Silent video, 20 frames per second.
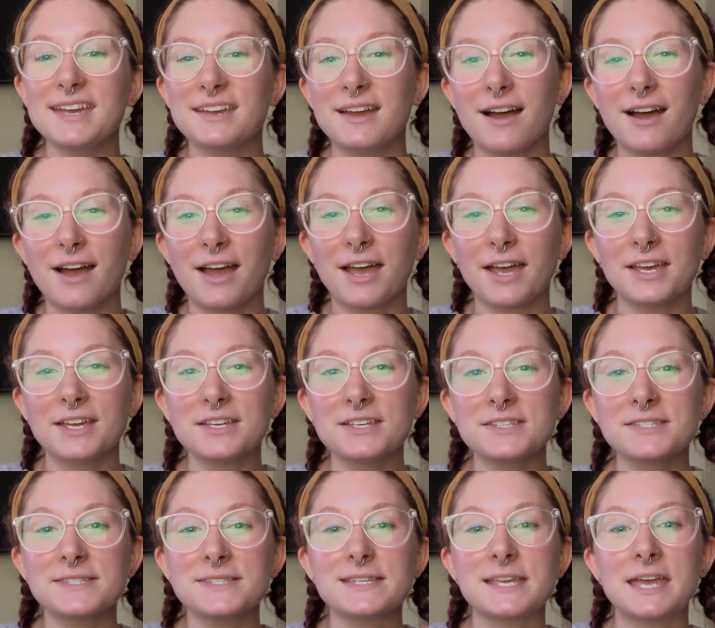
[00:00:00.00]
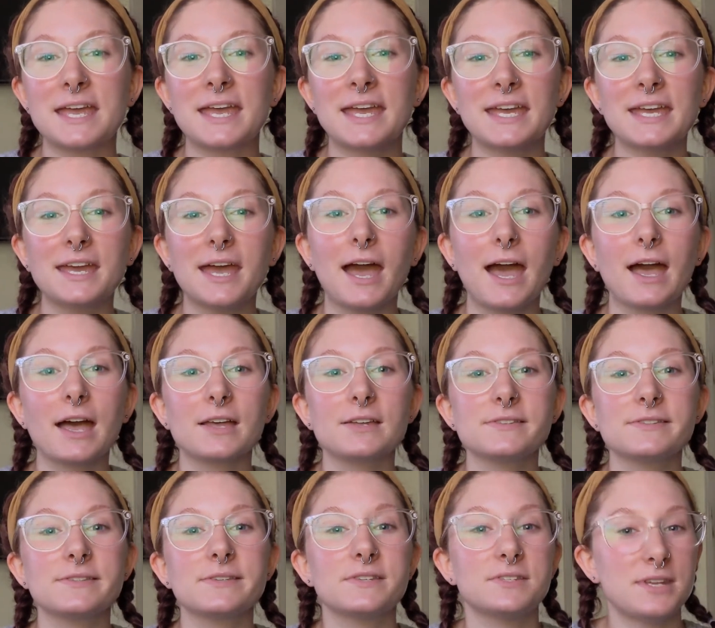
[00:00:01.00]
guys, it
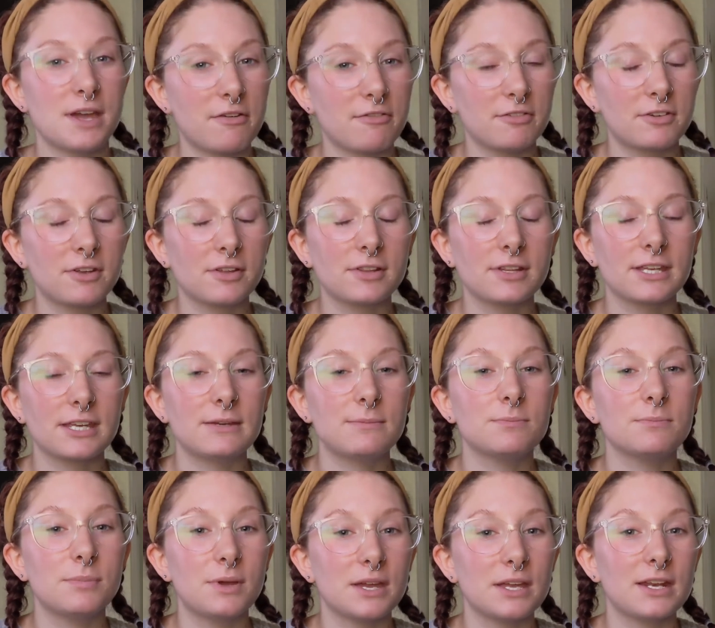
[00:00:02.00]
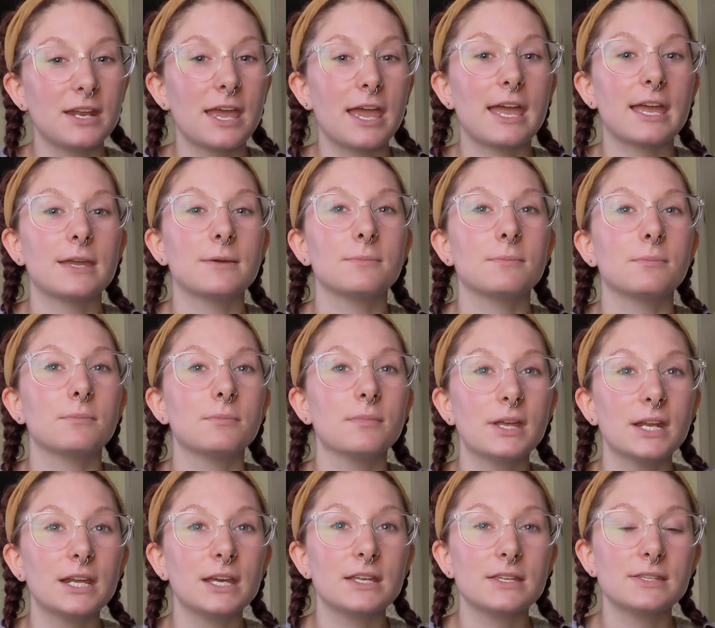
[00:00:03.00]
has definitely been a
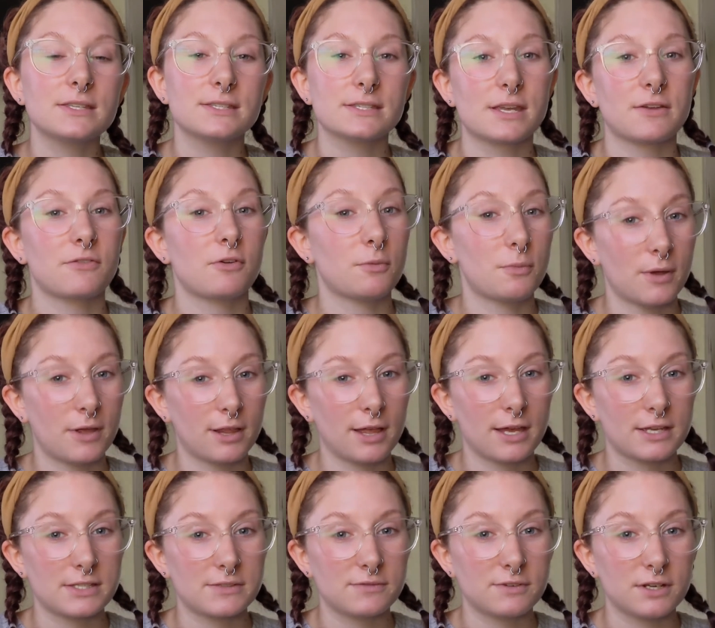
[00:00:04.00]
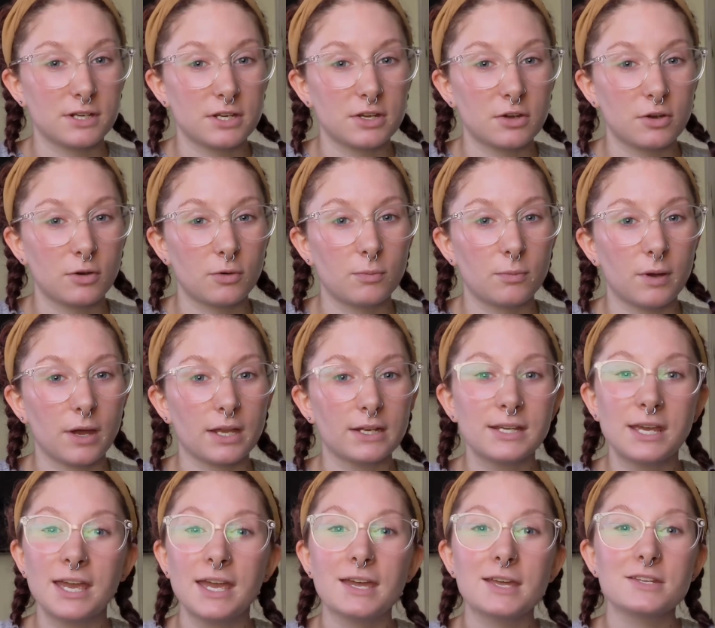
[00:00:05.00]
minute since I filmed my last video, but
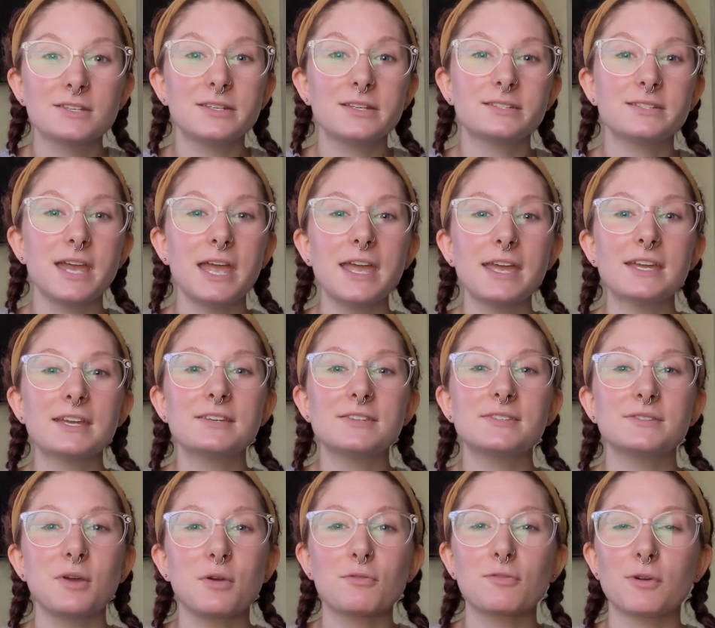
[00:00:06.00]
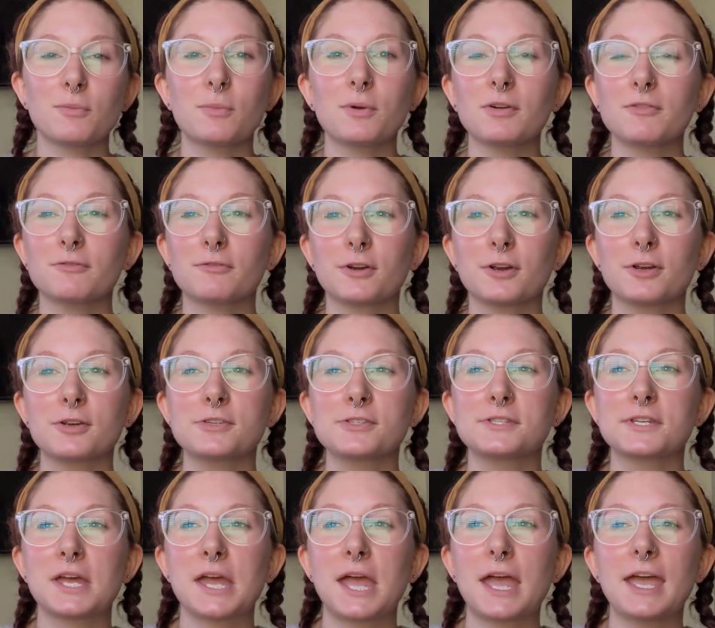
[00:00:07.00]
today is November 1st
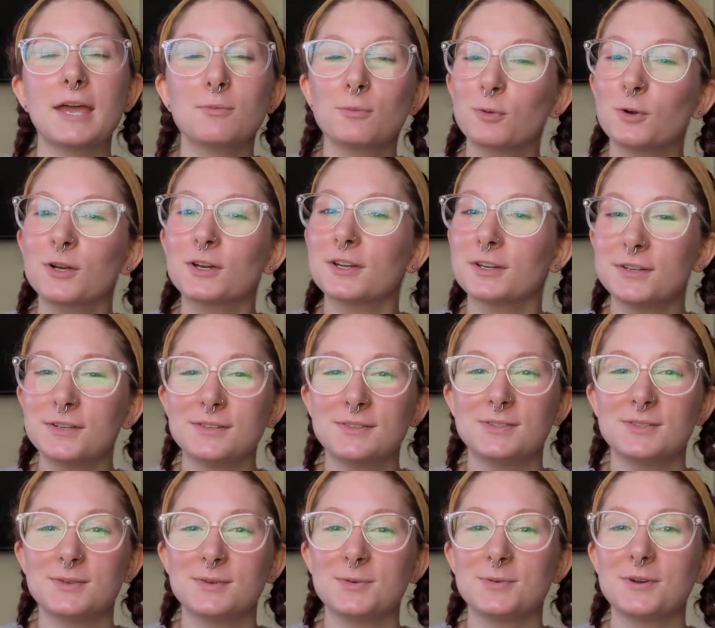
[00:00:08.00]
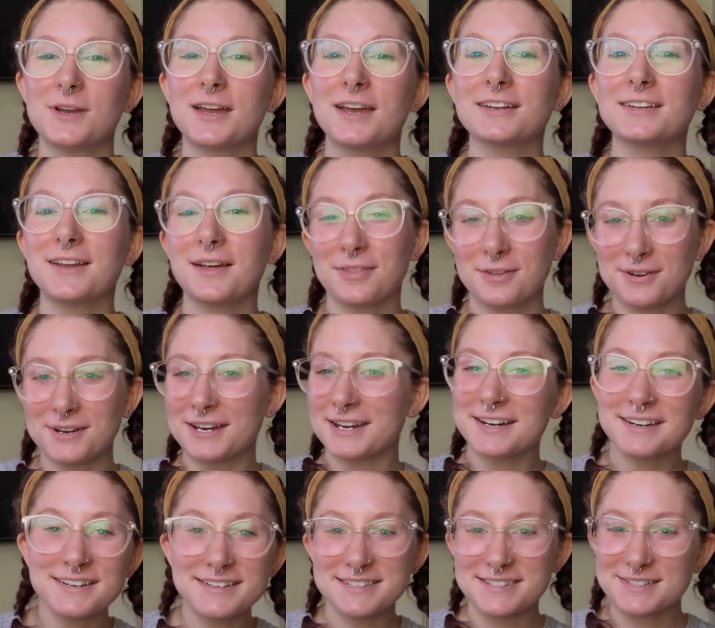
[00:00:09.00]
and we're gonna do another
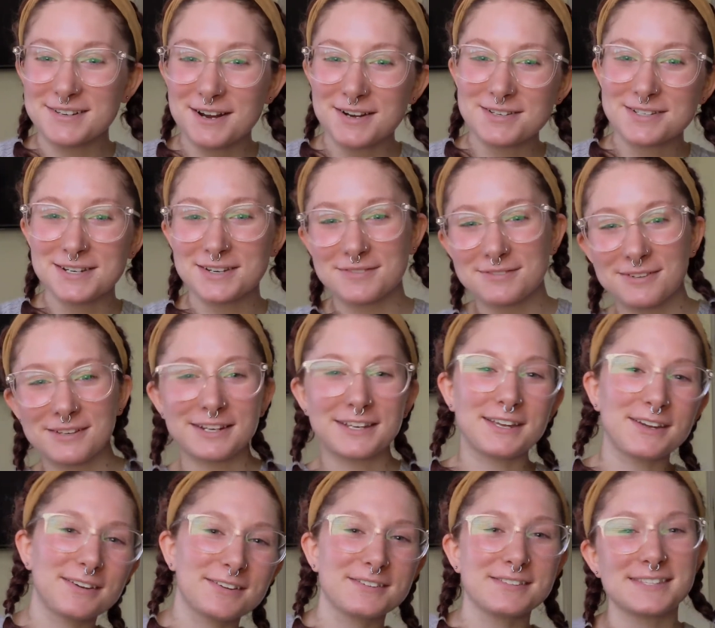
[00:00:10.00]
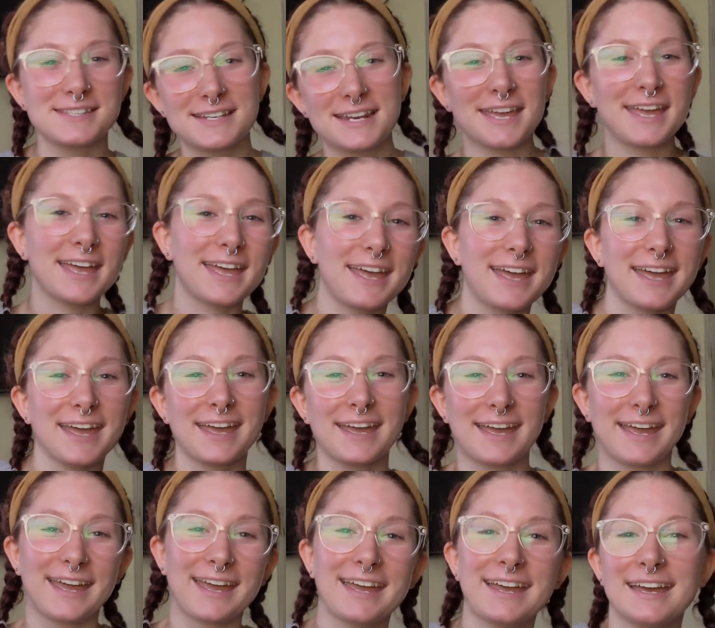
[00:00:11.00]
ear stretching video
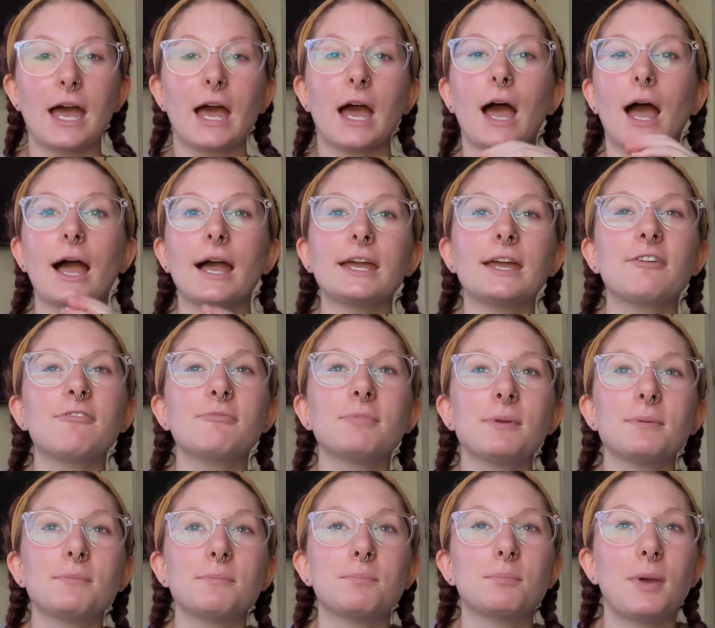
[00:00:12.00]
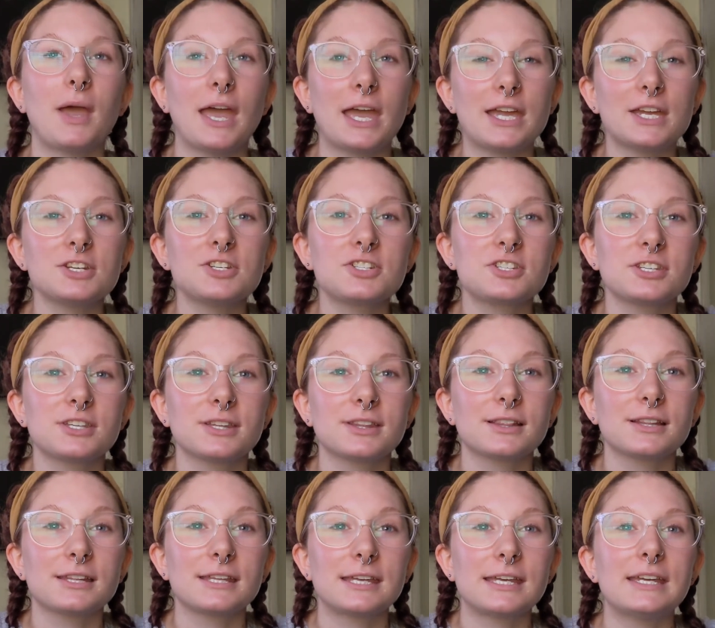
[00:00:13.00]
today. I have been
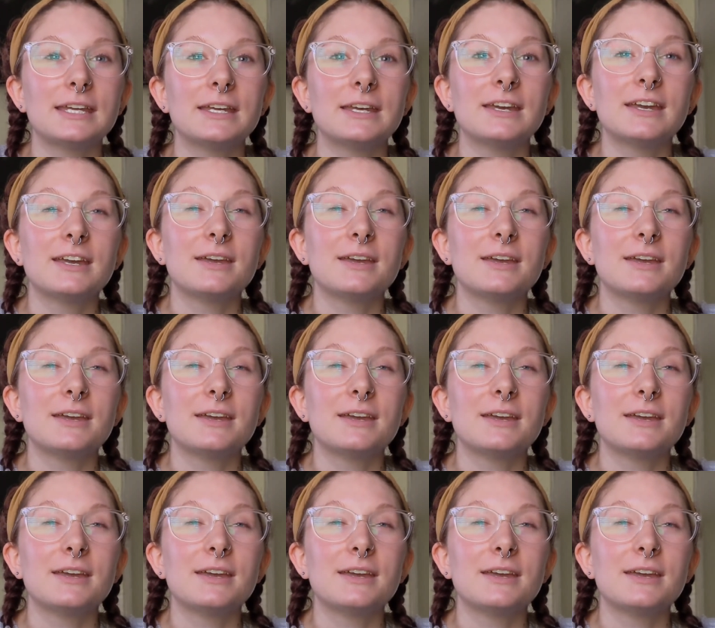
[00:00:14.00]
patiently